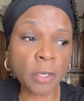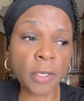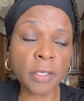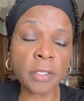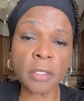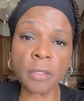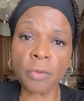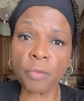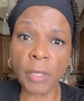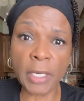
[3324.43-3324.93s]

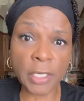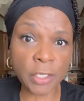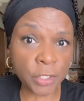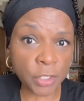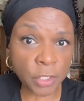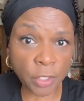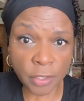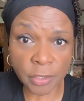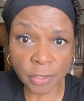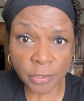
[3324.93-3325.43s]
ready to
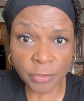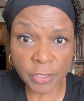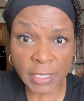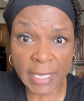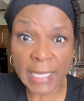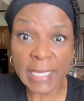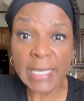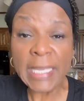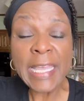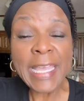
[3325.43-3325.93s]
start their
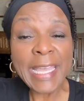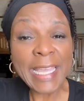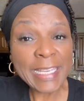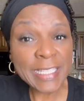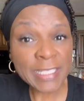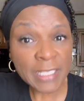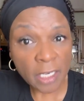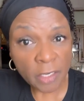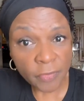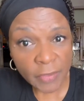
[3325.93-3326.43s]
day
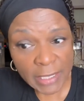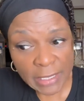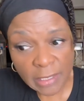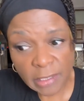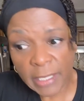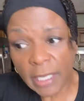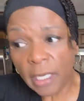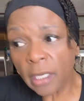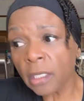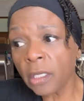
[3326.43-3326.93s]
instead of
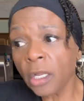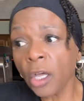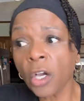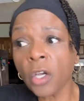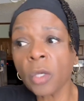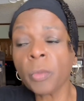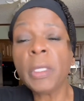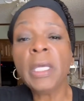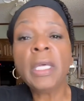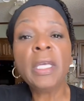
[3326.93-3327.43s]
hitting that
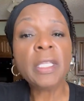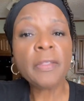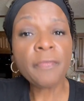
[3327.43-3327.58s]
alarm